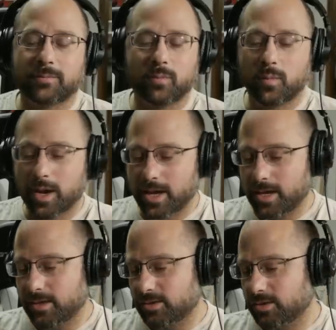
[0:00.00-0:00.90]
up
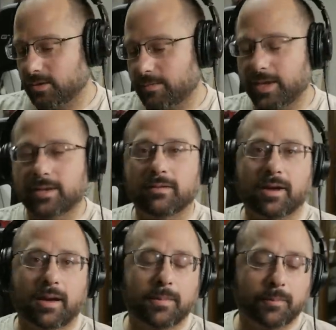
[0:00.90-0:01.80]
way too. I mean, I'm